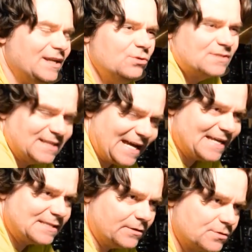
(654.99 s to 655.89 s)
to use
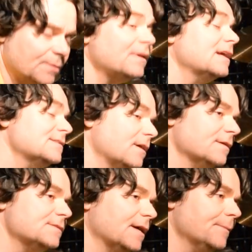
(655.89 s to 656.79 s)
Audacity or something that I started
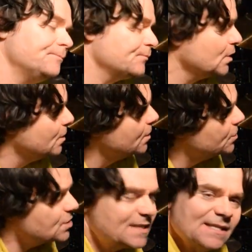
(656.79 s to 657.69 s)
to say,
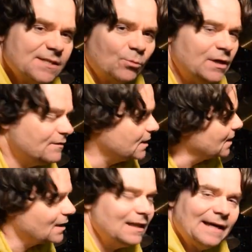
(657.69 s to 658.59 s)
just get something where you have a
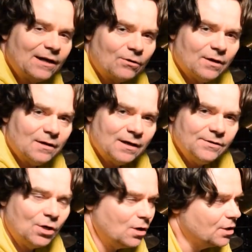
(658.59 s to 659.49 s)
click or
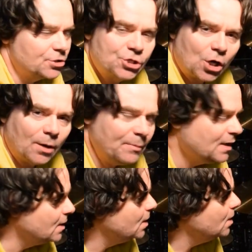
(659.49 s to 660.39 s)
a chirp,
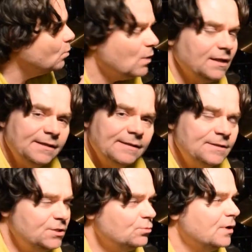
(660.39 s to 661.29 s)
1,
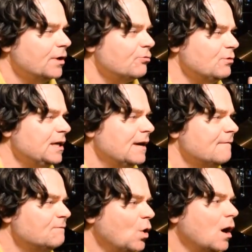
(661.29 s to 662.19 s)
2, 3,
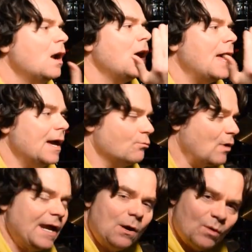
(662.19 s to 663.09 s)
4, and
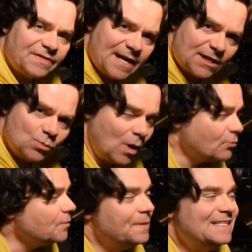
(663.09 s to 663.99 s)
write on what the next one would be,